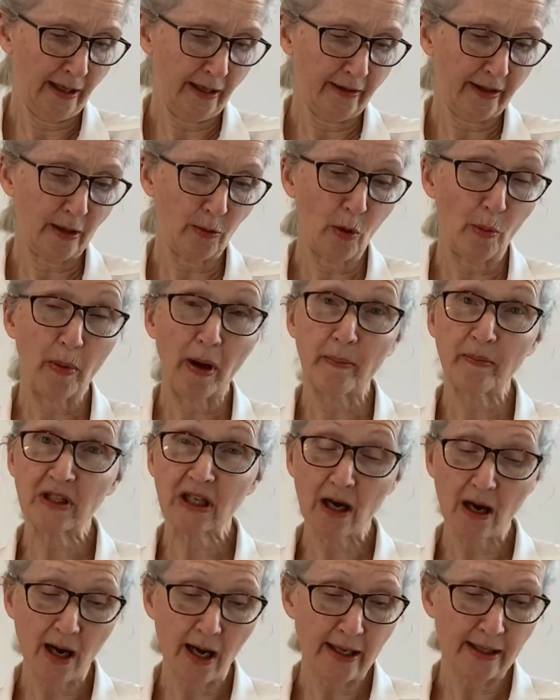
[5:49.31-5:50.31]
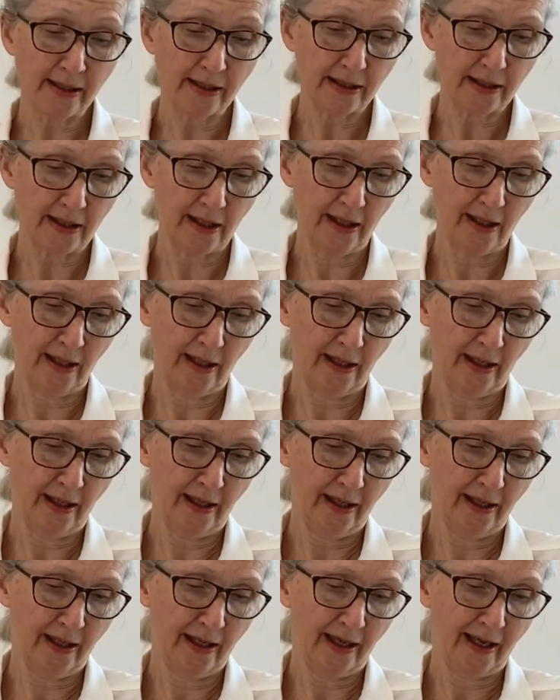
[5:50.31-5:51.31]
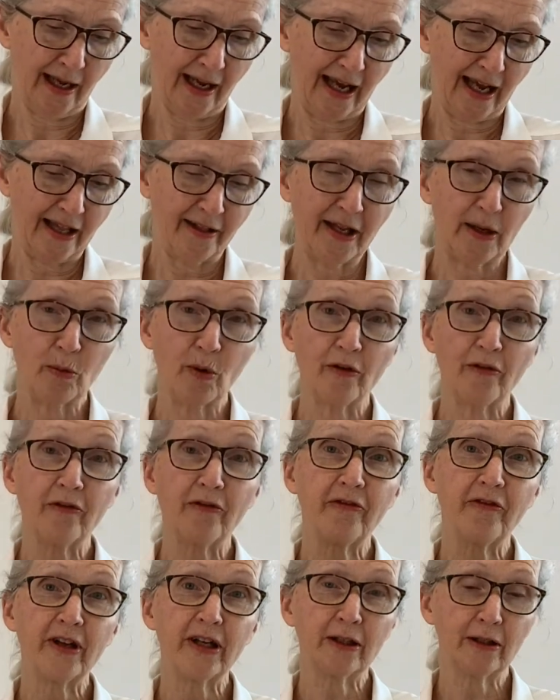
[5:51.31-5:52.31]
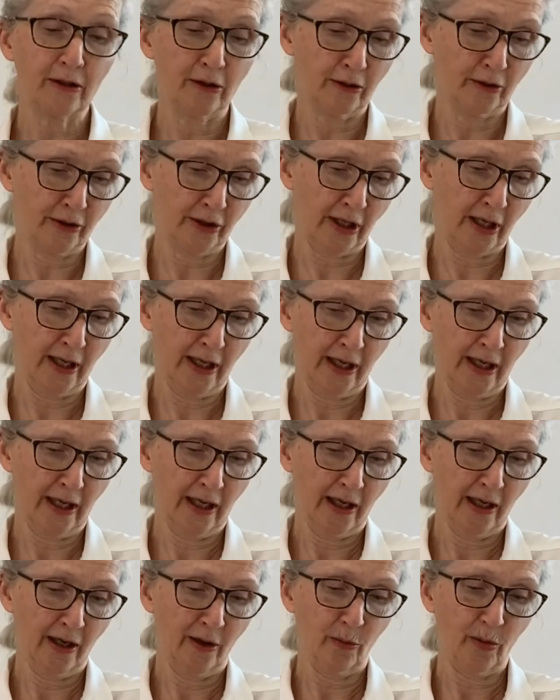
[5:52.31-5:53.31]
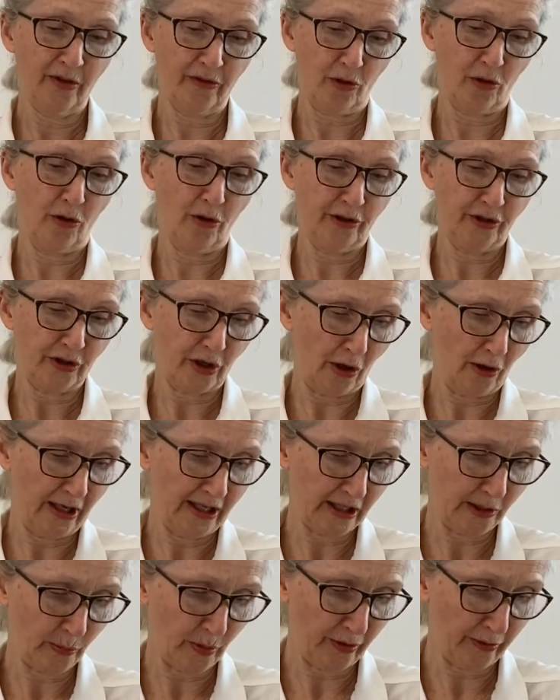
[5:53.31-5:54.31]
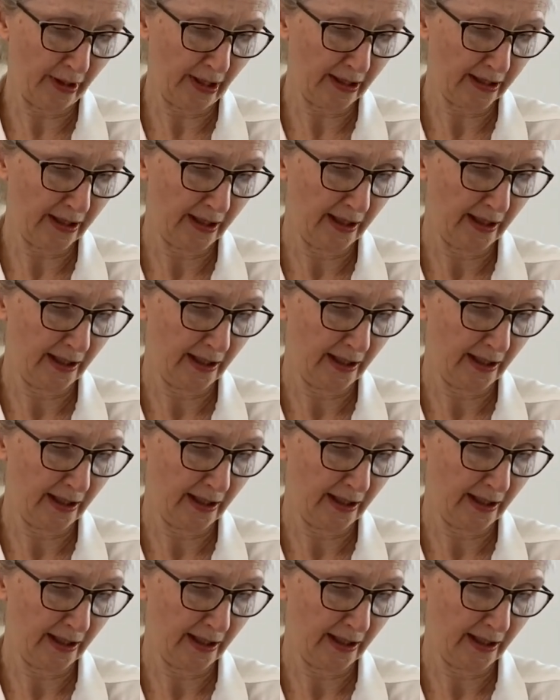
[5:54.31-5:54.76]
They were baptized and they were filled with God's Holy Spirit.